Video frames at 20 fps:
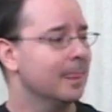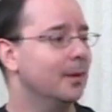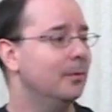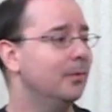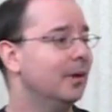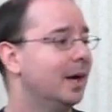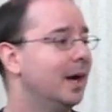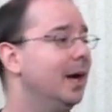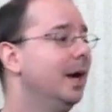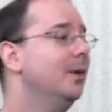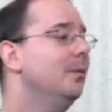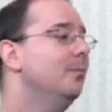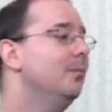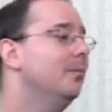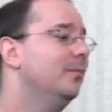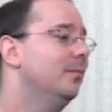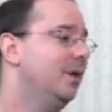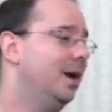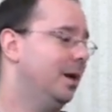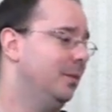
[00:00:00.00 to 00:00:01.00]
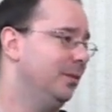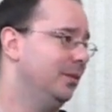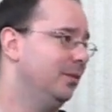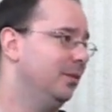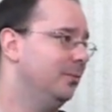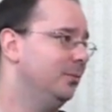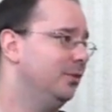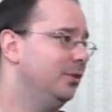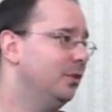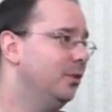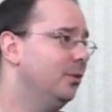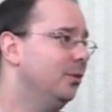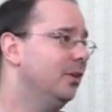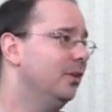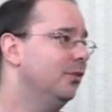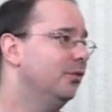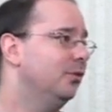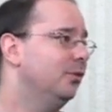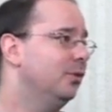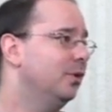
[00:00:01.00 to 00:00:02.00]
What I'm helping them do
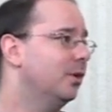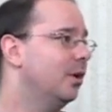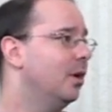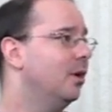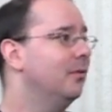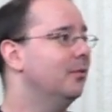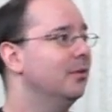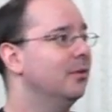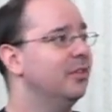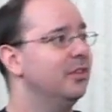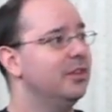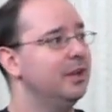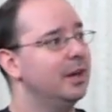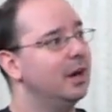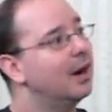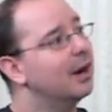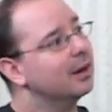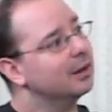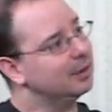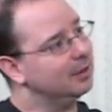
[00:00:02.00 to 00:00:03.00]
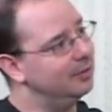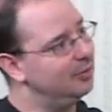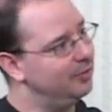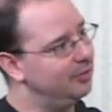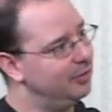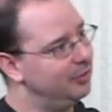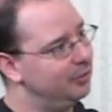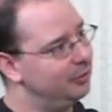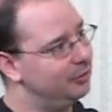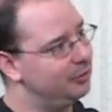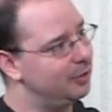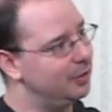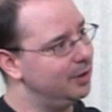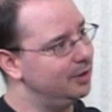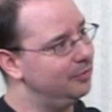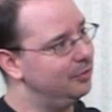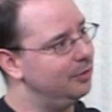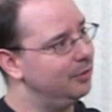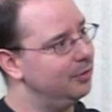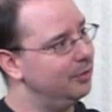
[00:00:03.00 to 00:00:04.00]
is look over the arc of the
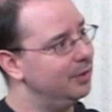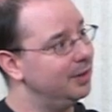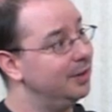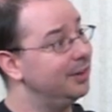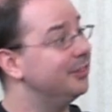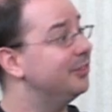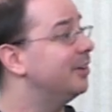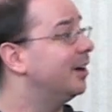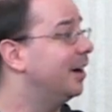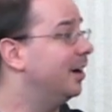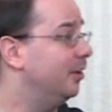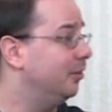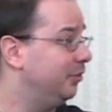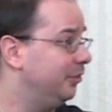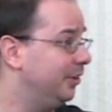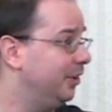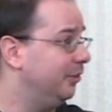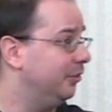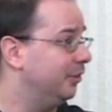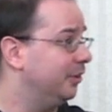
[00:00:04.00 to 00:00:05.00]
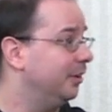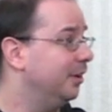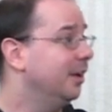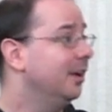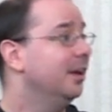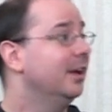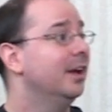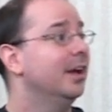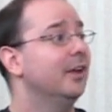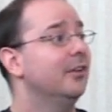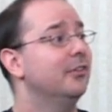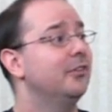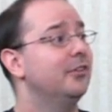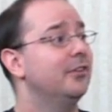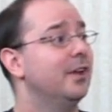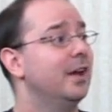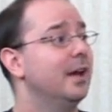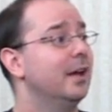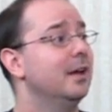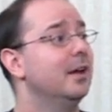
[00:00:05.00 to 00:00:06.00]
story for an entire season and
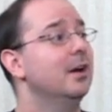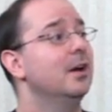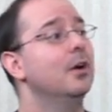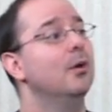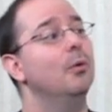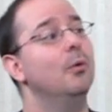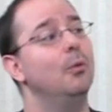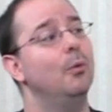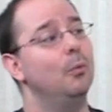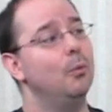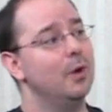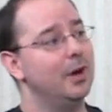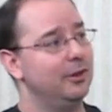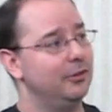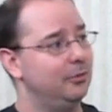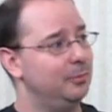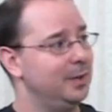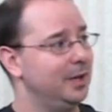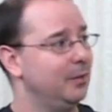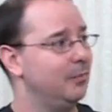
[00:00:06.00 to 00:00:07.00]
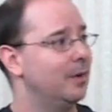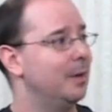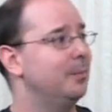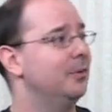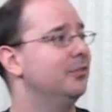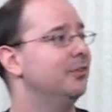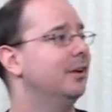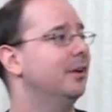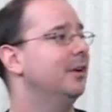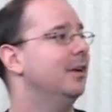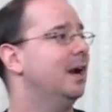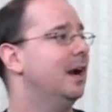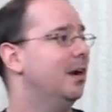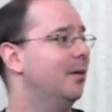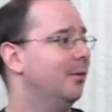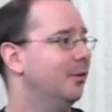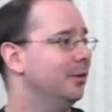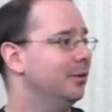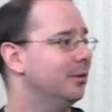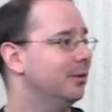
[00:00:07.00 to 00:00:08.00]
say, what is being represented,
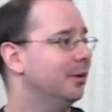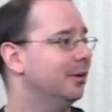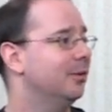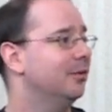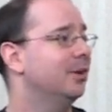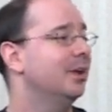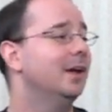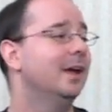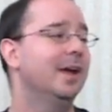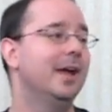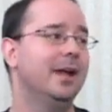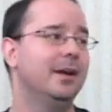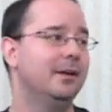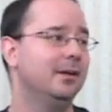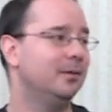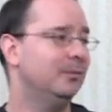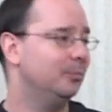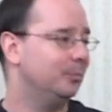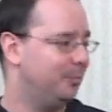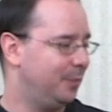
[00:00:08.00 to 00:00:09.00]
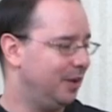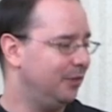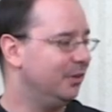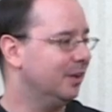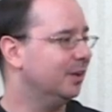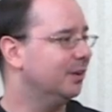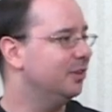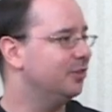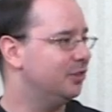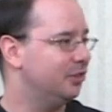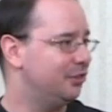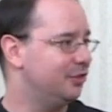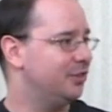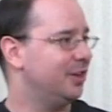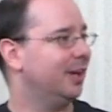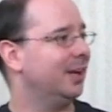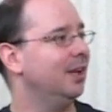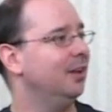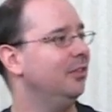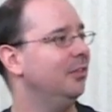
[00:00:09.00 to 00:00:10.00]
how are we doing it, and basically just
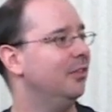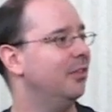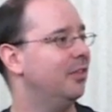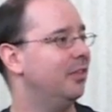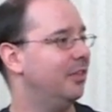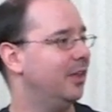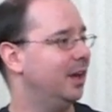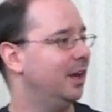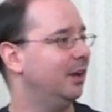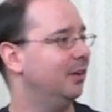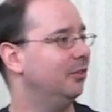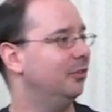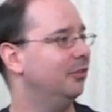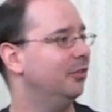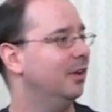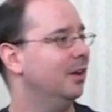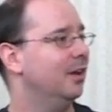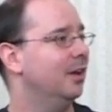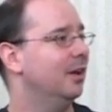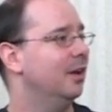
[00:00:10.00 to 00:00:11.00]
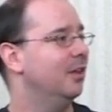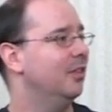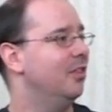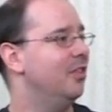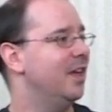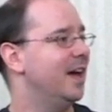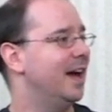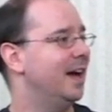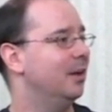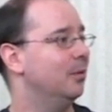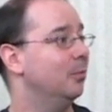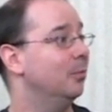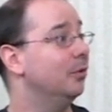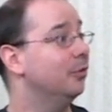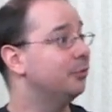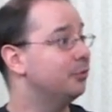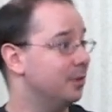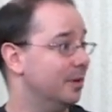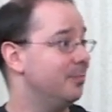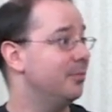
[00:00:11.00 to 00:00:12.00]
checking the things that
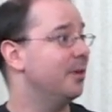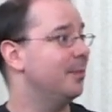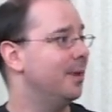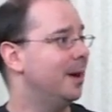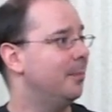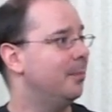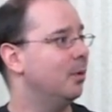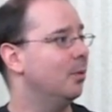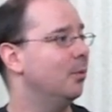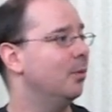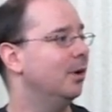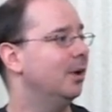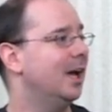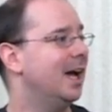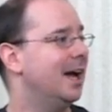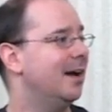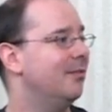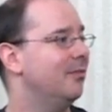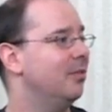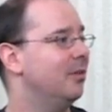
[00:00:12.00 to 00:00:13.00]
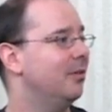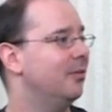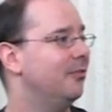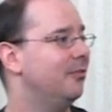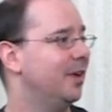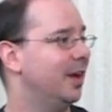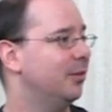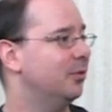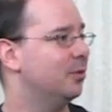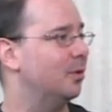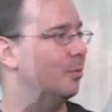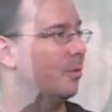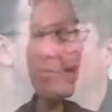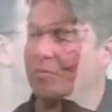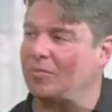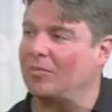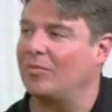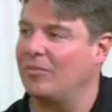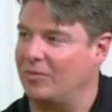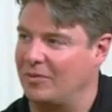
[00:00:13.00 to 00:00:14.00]
will trip them up or will have the fans who are
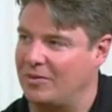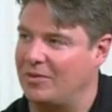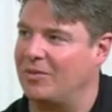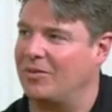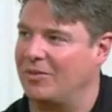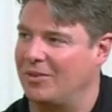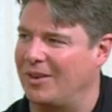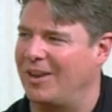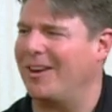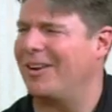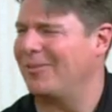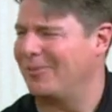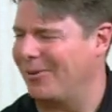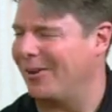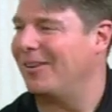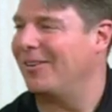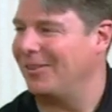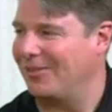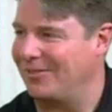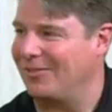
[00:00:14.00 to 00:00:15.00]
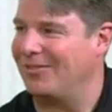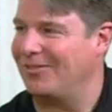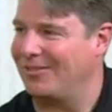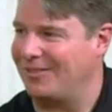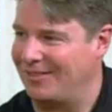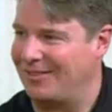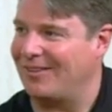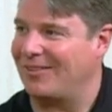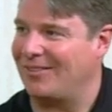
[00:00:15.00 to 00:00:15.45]
watching going, hey, now wait a minute.